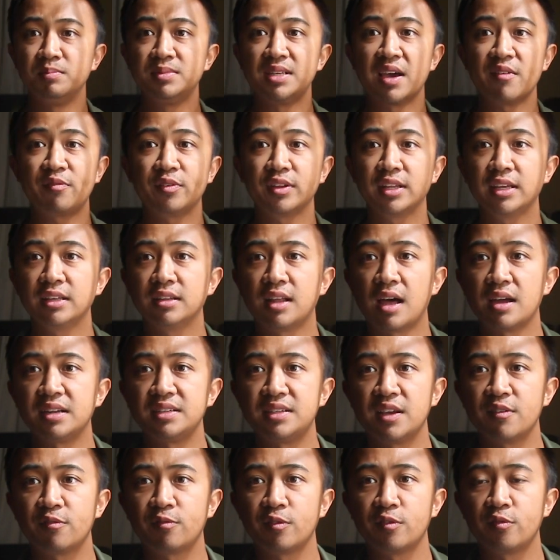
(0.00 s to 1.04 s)
Definitely a lot
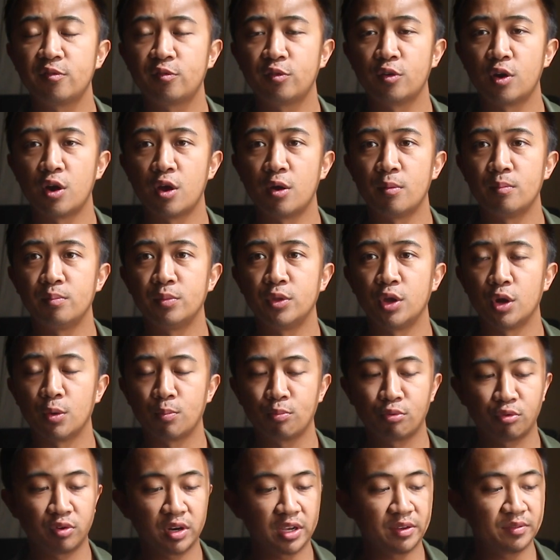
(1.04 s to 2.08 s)
different from their
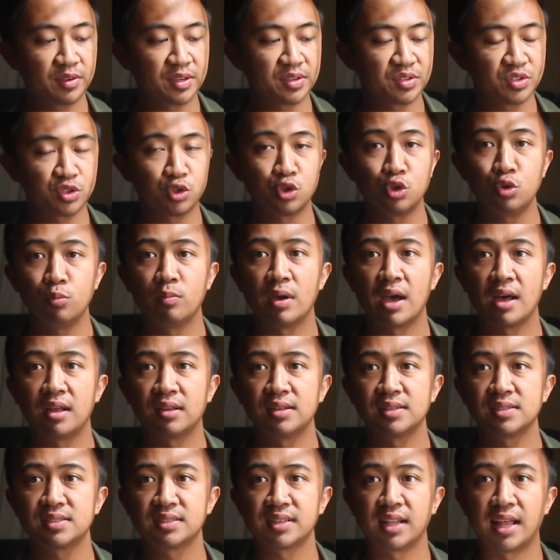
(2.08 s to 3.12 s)
previous New
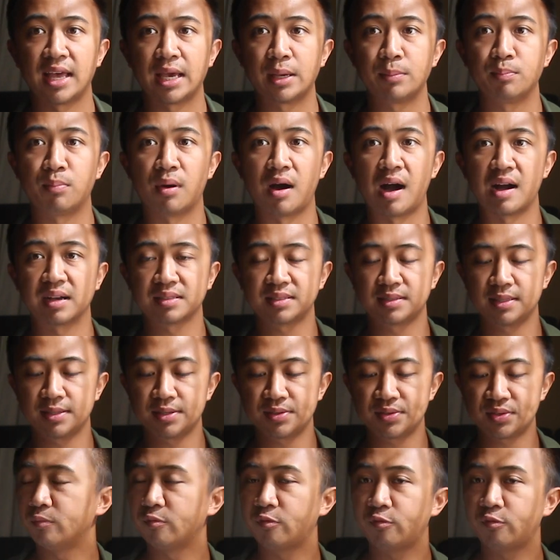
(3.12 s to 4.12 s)
Balance like boxes.